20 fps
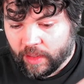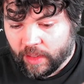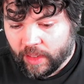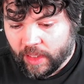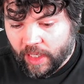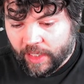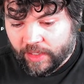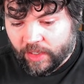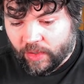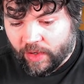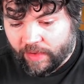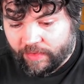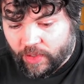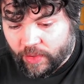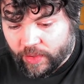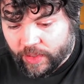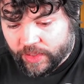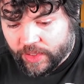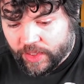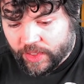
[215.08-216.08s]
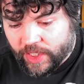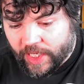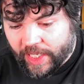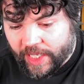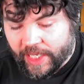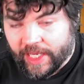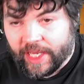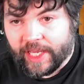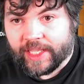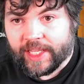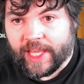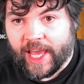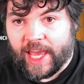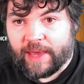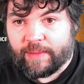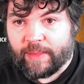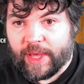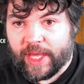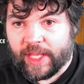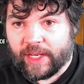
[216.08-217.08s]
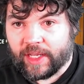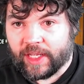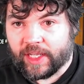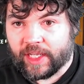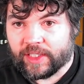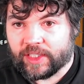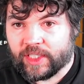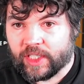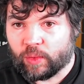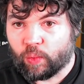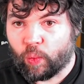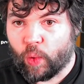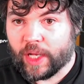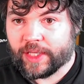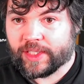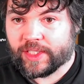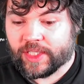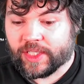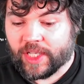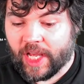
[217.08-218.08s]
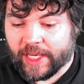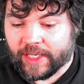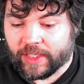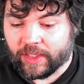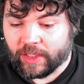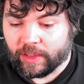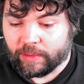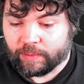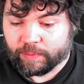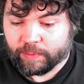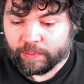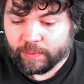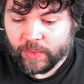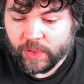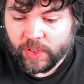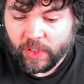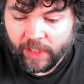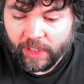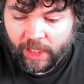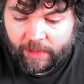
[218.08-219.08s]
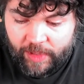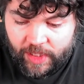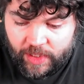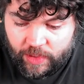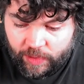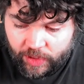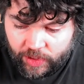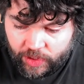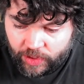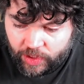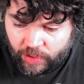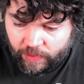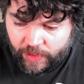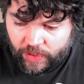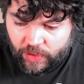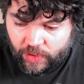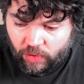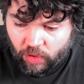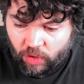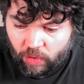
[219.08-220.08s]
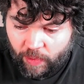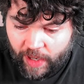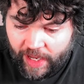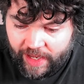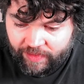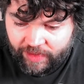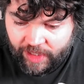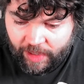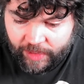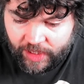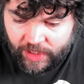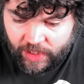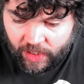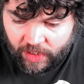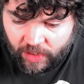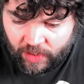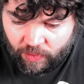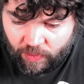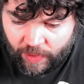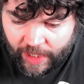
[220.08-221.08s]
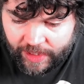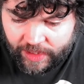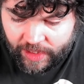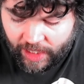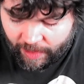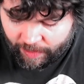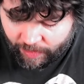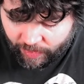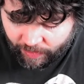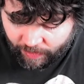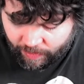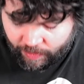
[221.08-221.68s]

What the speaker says: I don't know if you could see, it came in and it did 1 cycle. So let me switch it to a saw wave. Let me turn the rate up.